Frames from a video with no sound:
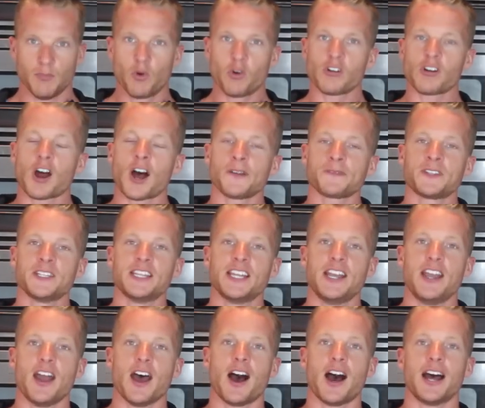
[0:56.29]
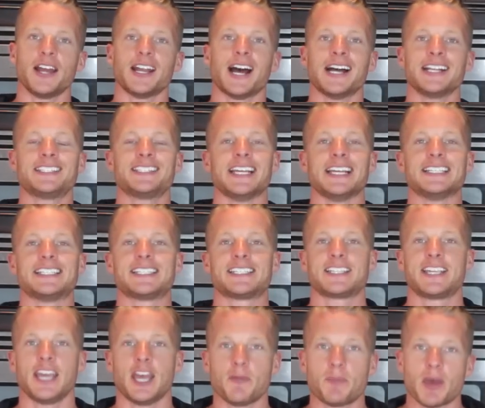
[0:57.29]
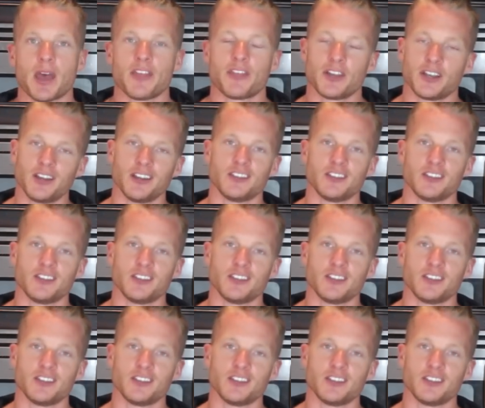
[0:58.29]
More often than not, I'd say skip the